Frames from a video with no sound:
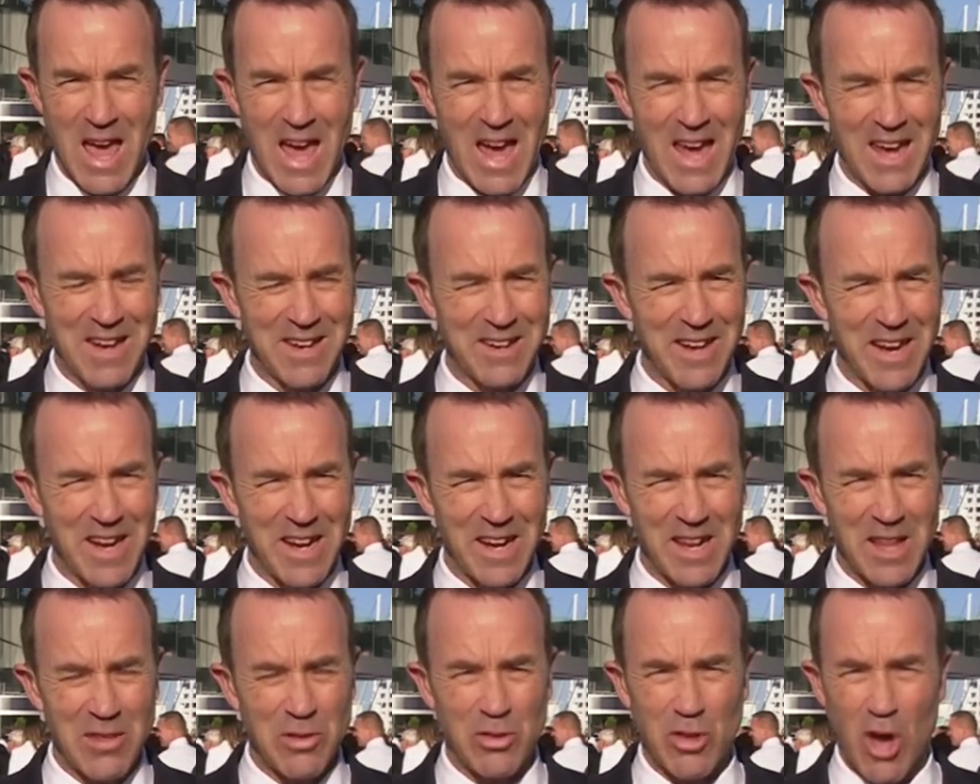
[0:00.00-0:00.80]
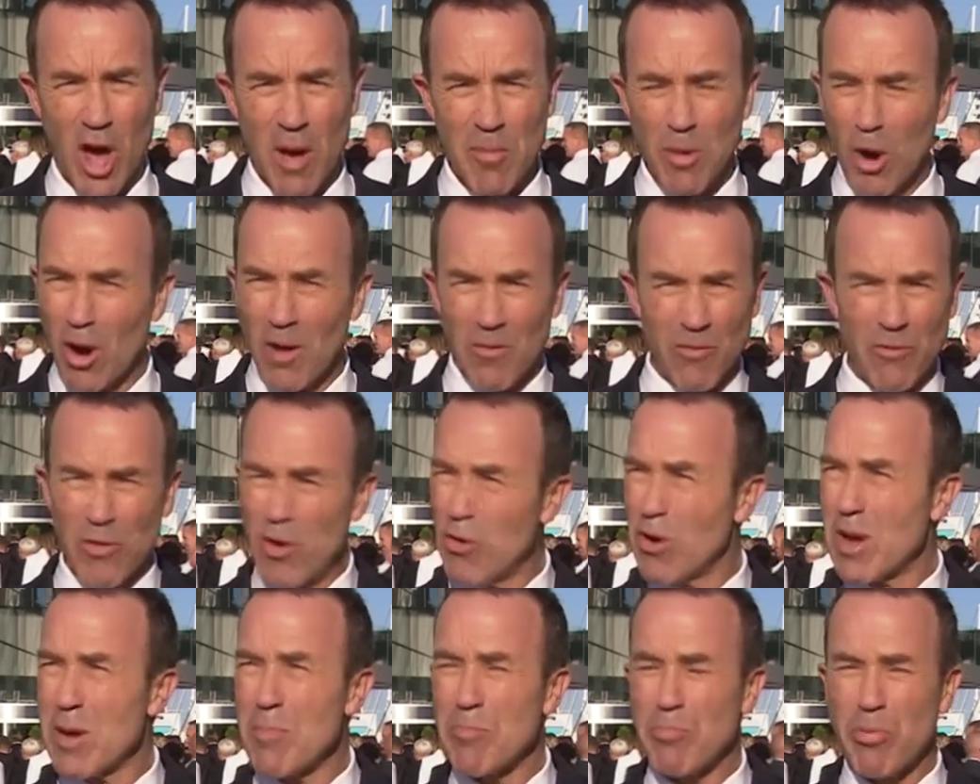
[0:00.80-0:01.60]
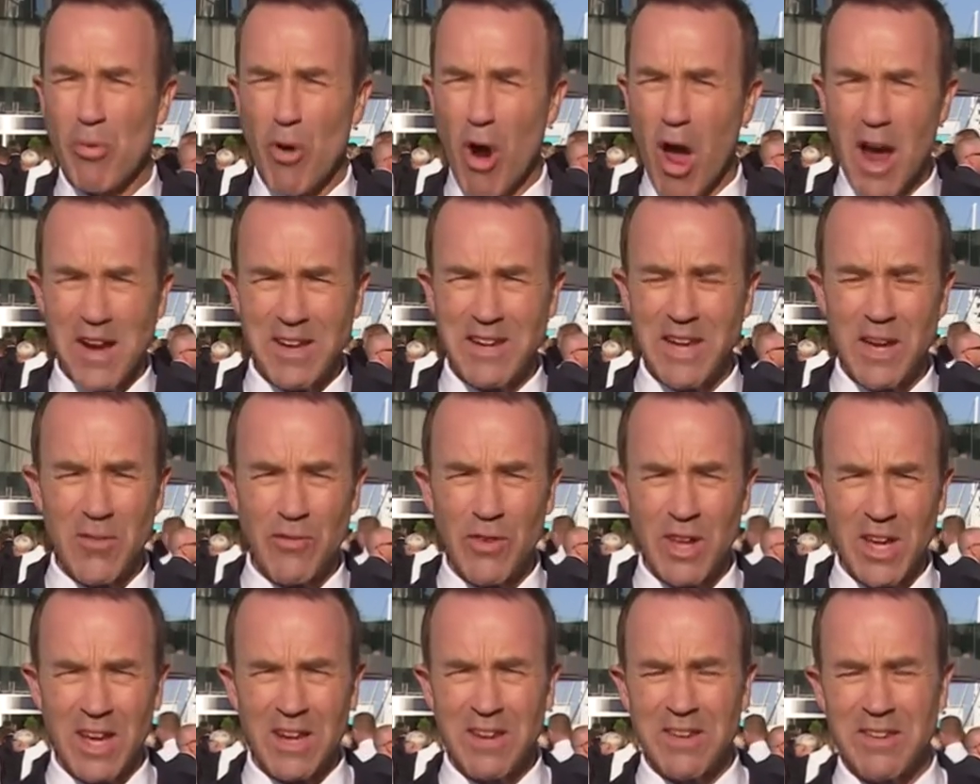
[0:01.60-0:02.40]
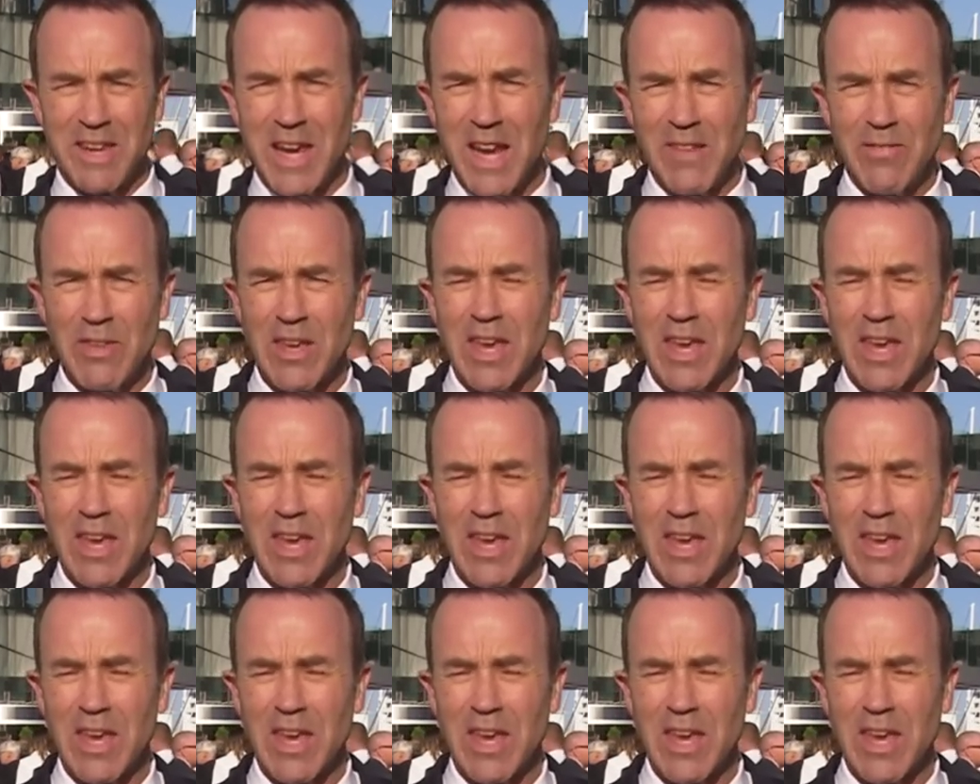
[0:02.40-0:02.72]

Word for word: Indeed it is, Simon, on a very bright evening indeed.